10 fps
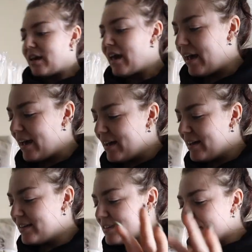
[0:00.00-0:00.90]

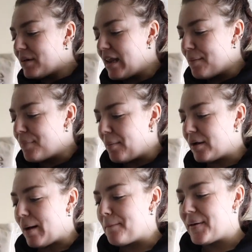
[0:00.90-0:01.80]
and medium
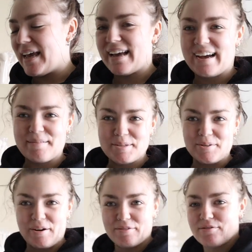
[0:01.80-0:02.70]
bubblegum pink I'm So
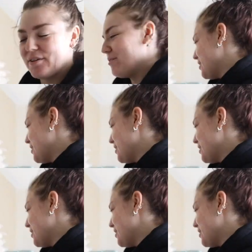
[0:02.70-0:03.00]
Grateful For You